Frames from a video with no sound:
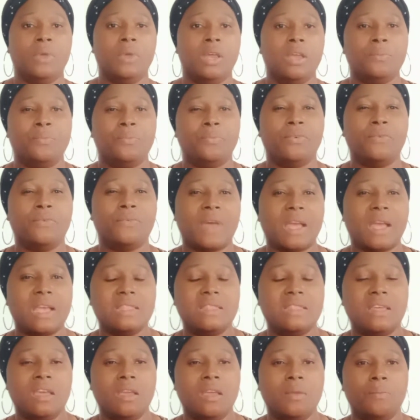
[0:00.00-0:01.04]
provide
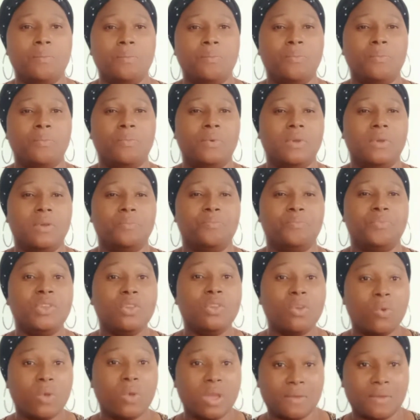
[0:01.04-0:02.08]
them
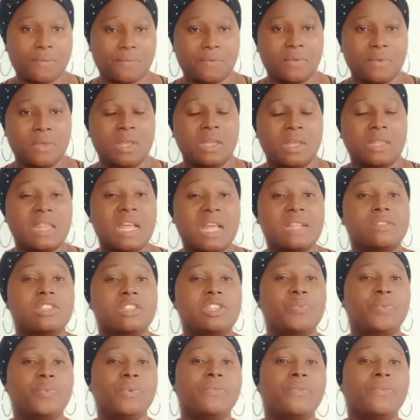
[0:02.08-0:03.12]
POF, that
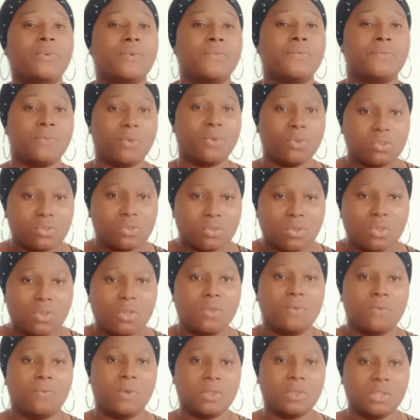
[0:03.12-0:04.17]
is proof of fund,
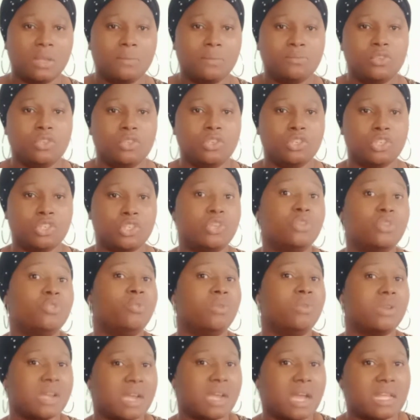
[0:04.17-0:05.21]
for them to issue
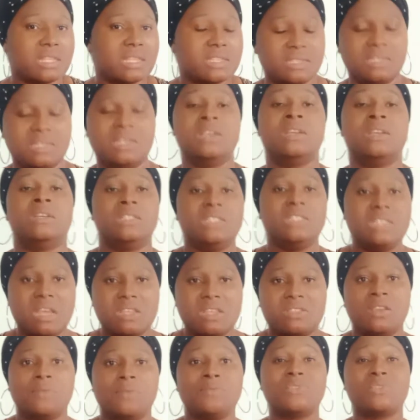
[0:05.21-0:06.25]
you CAS. There are
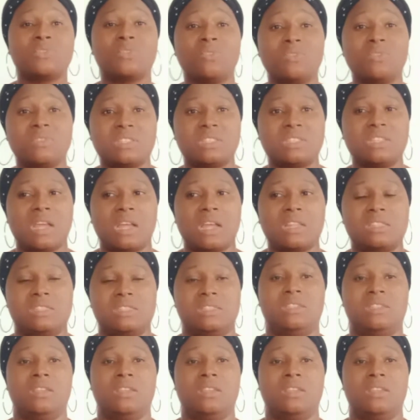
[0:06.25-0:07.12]
some schools that